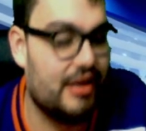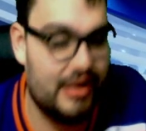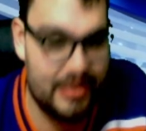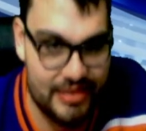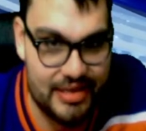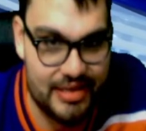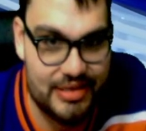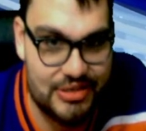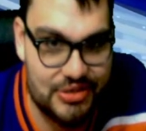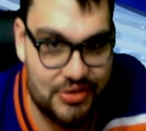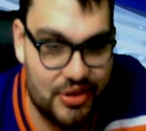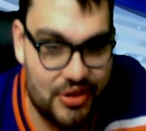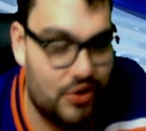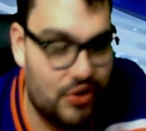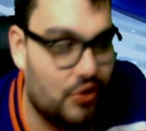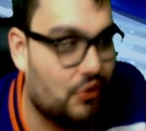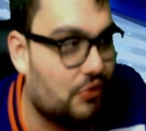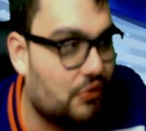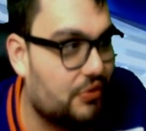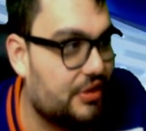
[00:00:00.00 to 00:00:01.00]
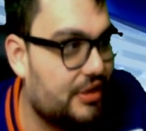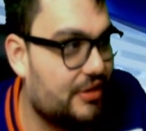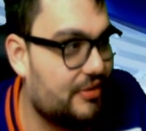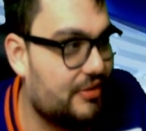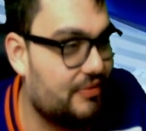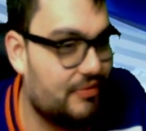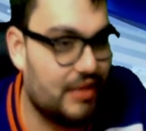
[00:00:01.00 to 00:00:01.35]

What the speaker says: into the goalie